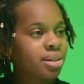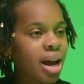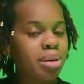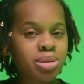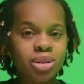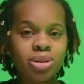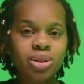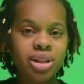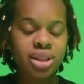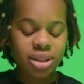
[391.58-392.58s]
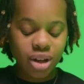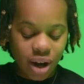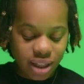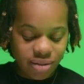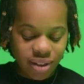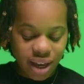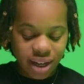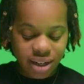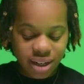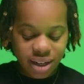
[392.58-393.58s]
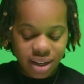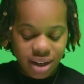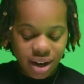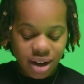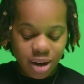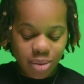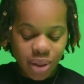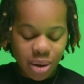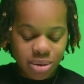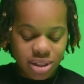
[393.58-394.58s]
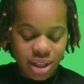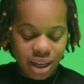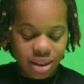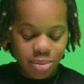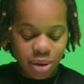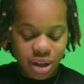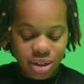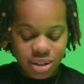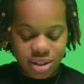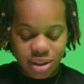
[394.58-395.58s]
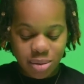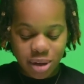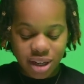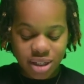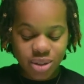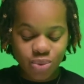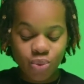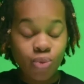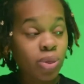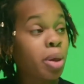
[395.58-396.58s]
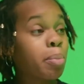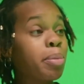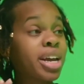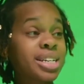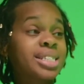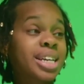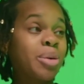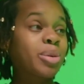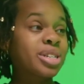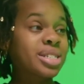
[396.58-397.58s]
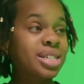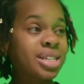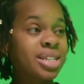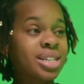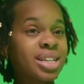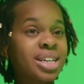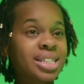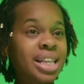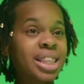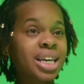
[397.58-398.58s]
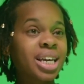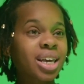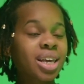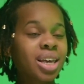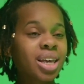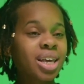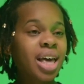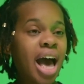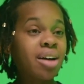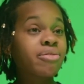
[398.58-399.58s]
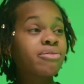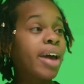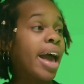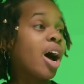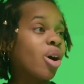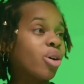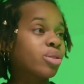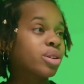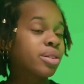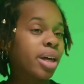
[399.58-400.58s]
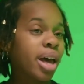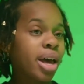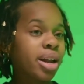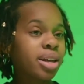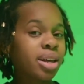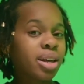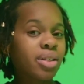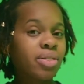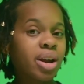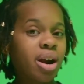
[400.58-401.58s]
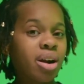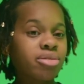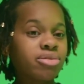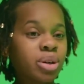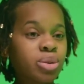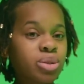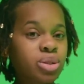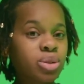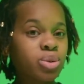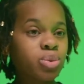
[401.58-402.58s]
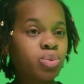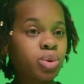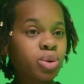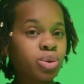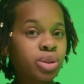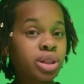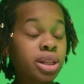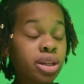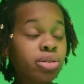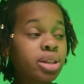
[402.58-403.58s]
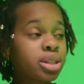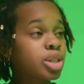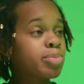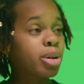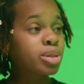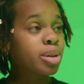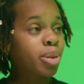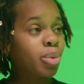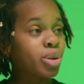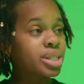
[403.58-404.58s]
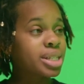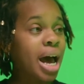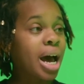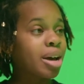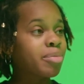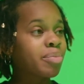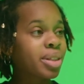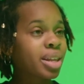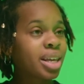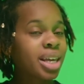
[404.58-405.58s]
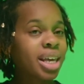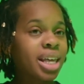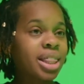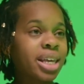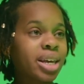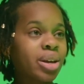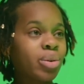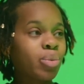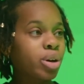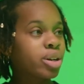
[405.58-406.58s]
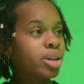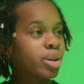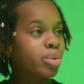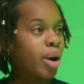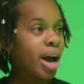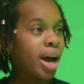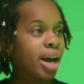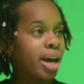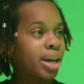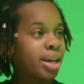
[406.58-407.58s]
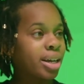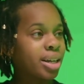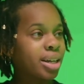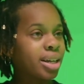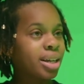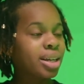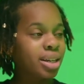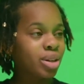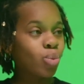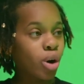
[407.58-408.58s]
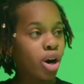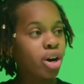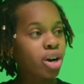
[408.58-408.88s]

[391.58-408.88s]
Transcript: Absolutely. No, I love that. That was like the biggest thing I wanted to hit, because I think I've found that there are folks who will literally just post something one time and then wonder why it didn't work.